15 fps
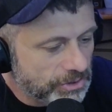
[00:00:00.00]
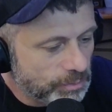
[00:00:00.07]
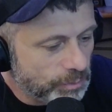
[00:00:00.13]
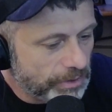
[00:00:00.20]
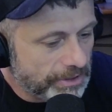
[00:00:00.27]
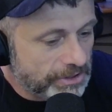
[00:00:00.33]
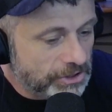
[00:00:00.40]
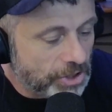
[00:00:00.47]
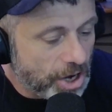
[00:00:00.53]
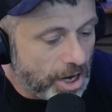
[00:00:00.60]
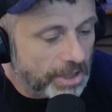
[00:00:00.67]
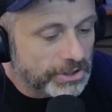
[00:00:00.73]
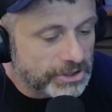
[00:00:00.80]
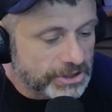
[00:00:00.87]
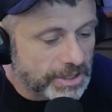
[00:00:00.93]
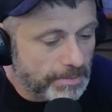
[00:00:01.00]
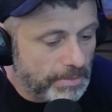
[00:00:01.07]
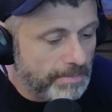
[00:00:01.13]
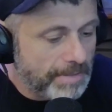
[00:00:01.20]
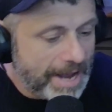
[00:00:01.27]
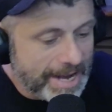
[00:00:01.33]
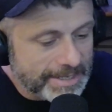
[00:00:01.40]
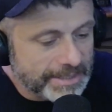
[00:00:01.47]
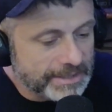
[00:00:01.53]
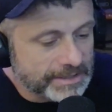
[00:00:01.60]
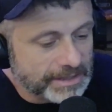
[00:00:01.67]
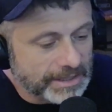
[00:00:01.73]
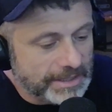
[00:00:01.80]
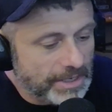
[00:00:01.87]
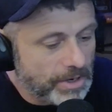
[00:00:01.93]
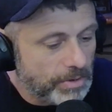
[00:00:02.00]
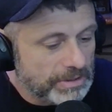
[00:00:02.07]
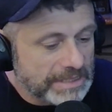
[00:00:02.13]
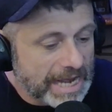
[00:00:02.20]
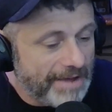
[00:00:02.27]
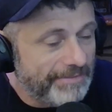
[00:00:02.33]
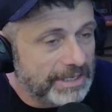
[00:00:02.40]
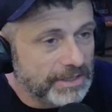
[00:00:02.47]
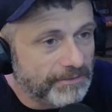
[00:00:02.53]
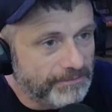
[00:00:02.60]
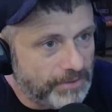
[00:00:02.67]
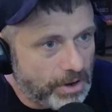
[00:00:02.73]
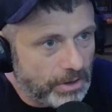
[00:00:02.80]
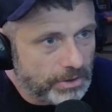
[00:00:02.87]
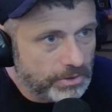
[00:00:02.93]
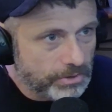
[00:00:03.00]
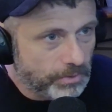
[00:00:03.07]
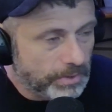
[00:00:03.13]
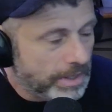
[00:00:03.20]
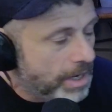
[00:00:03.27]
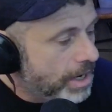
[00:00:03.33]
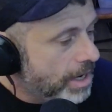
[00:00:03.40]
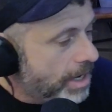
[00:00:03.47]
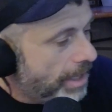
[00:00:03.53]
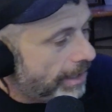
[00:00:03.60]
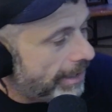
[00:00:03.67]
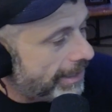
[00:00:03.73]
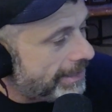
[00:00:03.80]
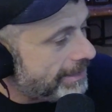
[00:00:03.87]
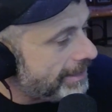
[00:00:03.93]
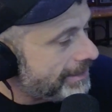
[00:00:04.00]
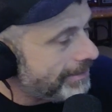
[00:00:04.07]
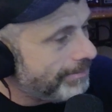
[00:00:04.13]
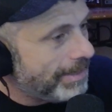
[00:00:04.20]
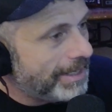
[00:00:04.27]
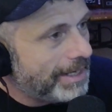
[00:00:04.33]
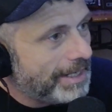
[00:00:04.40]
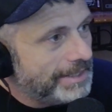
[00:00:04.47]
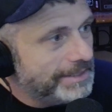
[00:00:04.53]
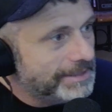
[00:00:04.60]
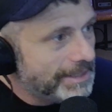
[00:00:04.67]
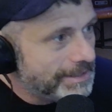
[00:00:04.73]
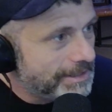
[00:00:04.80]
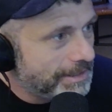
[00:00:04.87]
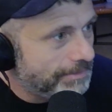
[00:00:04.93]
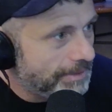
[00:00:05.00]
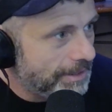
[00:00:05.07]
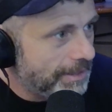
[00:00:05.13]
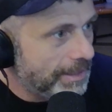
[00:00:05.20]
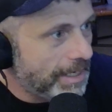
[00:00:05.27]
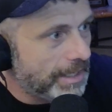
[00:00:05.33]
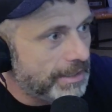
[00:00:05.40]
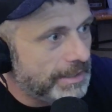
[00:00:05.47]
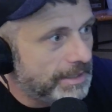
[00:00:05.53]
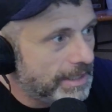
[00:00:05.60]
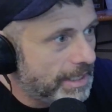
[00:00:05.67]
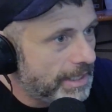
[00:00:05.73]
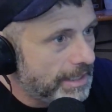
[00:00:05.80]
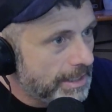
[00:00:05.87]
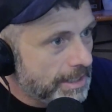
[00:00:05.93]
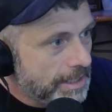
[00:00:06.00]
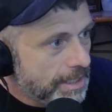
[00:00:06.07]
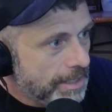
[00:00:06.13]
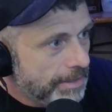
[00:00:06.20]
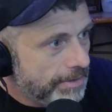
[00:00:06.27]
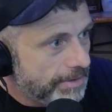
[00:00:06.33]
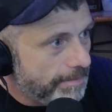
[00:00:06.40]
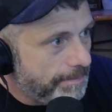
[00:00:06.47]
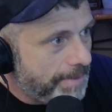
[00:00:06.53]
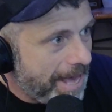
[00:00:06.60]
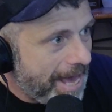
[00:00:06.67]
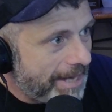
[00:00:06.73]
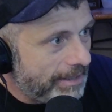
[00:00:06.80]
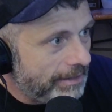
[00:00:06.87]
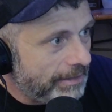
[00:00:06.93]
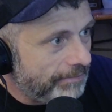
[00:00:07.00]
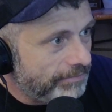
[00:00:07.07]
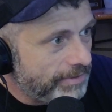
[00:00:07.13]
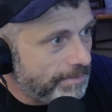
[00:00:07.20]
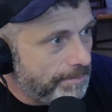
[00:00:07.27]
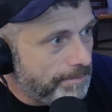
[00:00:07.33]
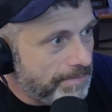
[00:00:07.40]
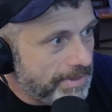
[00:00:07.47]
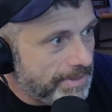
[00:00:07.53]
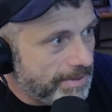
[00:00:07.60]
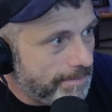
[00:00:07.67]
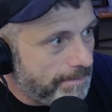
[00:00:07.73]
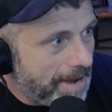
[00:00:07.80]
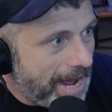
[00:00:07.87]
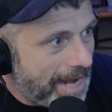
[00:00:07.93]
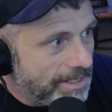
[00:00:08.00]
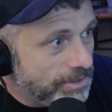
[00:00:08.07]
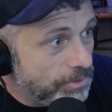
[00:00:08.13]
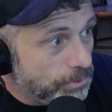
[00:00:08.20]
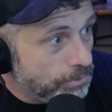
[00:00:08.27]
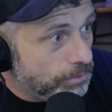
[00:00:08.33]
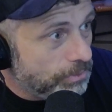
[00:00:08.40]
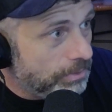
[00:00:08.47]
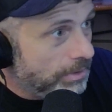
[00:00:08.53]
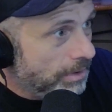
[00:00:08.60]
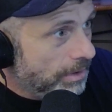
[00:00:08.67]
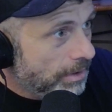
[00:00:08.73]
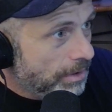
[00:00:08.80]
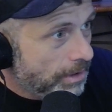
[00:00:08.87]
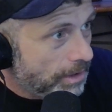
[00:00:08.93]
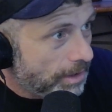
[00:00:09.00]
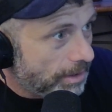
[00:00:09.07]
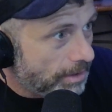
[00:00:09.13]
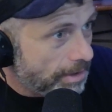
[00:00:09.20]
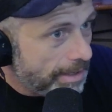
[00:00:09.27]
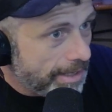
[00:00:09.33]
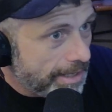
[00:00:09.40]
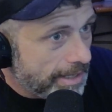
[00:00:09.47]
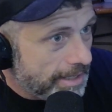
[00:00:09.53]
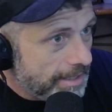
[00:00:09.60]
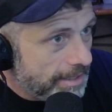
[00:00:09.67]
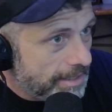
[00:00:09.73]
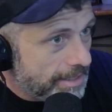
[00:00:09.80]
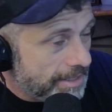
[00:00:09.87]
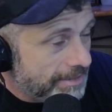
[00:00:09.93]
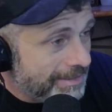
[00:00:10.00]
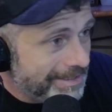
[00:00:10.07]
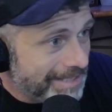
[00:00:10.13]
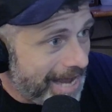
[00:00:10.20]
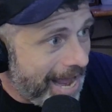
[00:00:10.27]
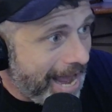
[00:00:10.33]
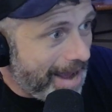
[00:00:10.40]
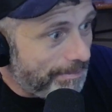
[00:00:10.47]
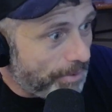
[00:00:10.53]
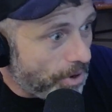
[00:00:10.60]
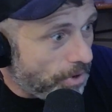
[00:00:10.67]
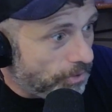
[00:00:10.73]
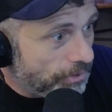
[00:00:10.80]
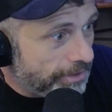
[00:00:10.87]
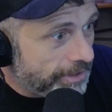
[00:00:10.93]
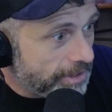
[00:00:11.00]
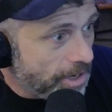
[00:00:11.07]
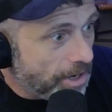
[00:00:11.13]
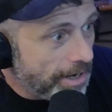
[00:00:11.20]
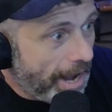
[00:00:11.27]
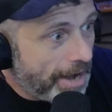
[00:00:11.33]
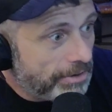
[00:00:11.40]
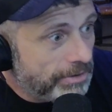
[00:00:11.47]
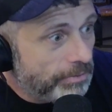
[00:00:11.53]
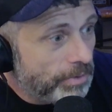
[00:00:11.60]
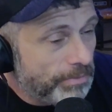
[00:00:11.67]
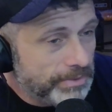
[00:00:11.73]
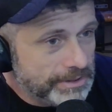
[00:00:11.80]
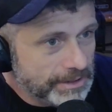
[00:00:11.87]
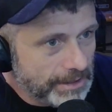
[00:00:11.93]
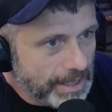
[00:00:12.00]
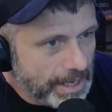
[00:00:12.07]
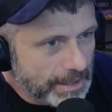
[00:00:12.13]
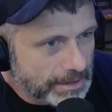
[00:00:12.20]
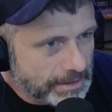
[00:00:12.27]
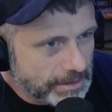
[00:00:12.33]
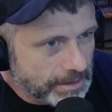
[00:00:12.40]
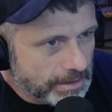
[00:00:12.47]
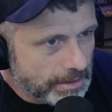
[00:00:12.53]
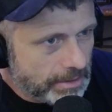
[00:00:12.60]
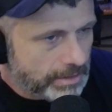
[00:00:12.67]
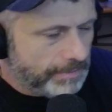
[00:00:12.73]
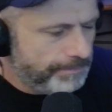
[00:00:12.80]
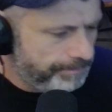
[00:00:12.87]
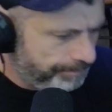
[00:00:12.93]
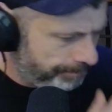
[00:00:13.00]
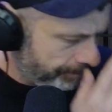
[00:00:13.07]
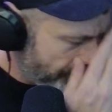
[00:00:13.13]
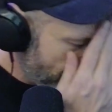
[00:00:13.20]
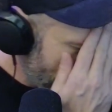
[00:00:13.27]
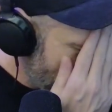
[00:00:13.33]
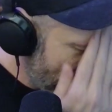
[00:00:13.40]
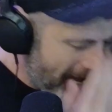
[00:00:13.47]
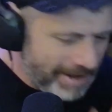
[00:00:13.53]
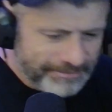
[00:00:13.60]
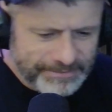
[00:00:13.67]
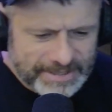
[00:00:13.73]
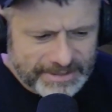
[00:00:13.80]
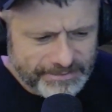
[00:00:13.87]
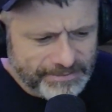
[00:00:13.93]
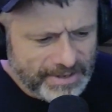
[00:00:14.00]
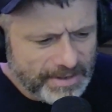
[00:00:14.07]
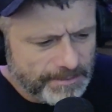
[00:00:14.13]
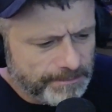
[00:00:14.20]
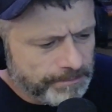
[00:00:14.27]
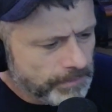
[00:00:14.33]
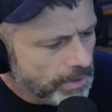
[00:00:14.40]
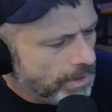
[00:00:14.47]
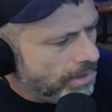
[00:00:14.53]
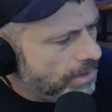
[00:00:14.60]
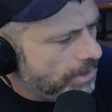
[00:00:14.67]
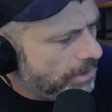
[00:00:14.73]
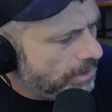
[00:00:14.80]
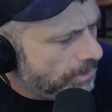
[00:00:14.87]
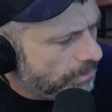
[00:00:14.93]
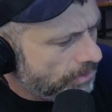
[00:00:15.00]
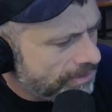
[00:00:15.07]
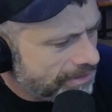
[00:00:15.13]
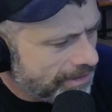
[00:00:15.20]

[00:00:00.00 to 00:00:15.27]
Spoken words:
it's called Summer Madness and they always have it in the fall or the winter. Like, it doesn't make any sense to me. And now you got the battle of in the bayou. All right. And this is an app only card. I don't know. When was the last caffeine event? Was it